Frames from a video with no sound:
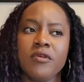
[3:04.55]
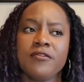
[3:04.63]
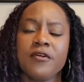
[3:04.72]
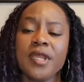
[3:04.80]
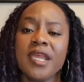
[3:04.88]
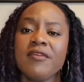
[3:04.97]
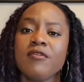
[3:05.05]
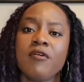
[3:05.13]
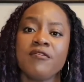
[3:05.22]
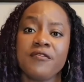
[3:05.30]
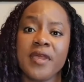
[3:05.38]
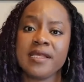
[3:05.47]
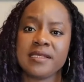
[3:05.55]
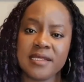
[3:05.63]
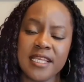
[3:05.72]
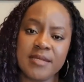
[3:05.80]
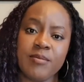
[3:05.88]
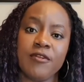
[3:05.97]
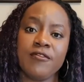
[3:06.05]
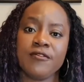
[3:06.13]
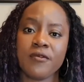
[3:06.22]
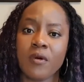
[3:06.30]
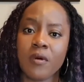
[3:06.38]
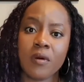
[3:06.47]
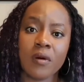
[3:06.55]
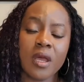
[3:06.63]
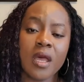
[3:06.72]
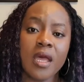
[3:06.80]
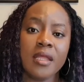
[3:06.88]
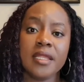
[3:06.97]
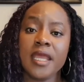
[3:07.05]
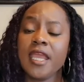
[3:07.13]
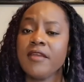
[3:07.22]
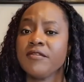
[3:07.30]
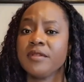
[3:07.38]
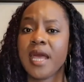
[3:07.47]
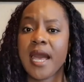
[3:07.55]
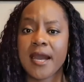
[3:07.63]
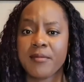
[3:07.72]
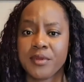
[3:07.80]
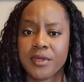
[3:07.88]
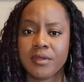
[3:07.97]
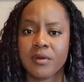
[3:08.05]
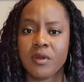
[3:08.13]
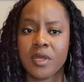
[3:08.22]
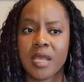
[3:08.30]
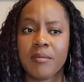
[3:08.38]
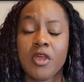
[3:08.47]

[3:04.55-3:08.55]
You forgive offenses before they even happen, okay?